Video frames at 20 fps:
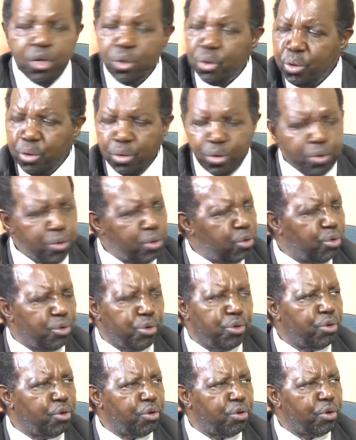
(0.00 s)

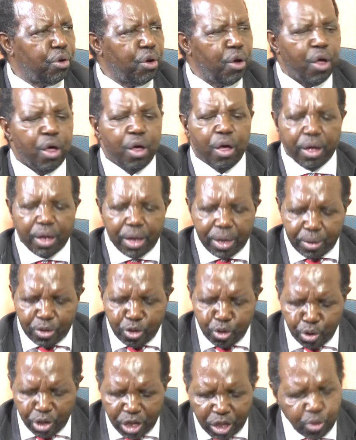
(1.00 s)
No.
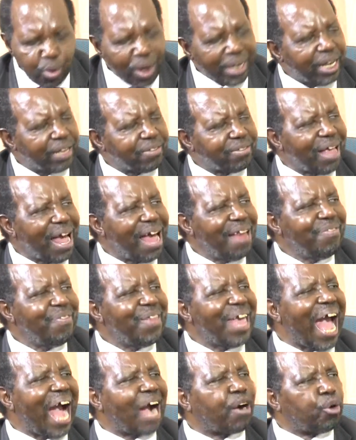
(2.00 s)
You need to understand
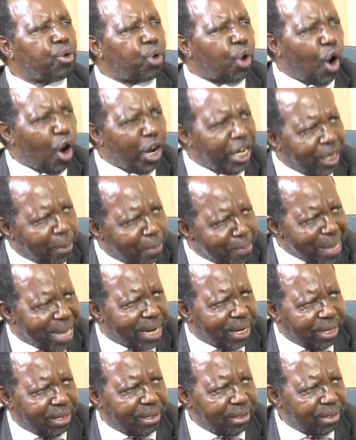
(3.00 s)
there are coin
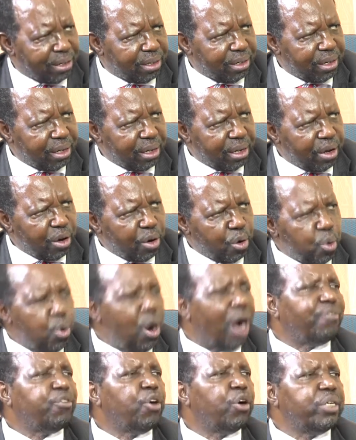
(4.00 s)
men who
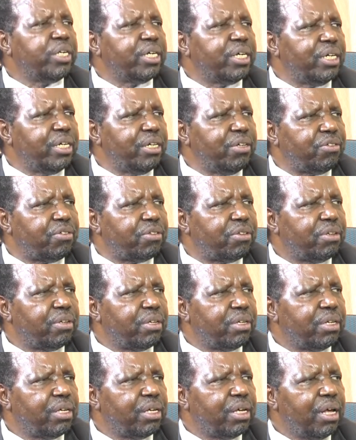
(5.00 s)
have no degrees.
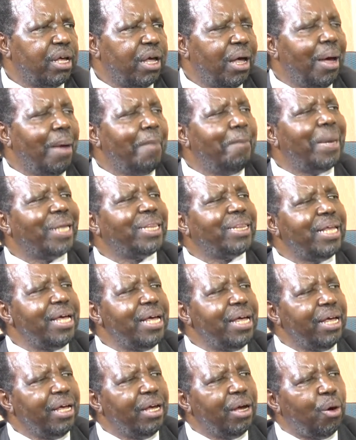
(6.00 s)
But
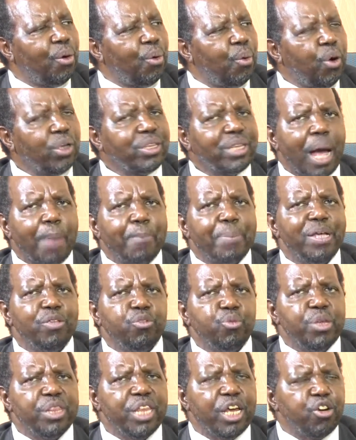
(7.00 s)
what
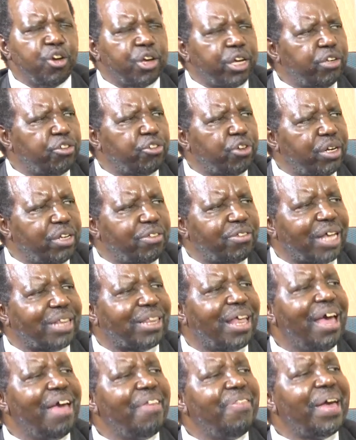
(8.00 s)
happens with education is that
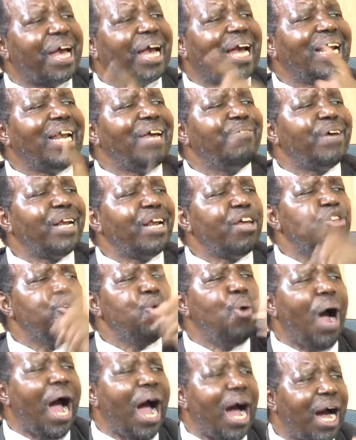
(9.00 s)
the cleverer
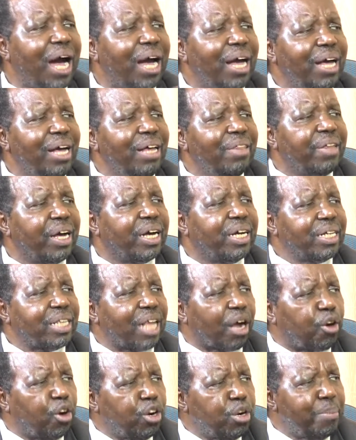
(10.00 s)
you are, the
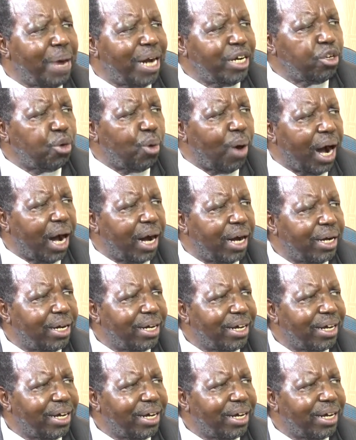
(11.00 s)
greater conman you are.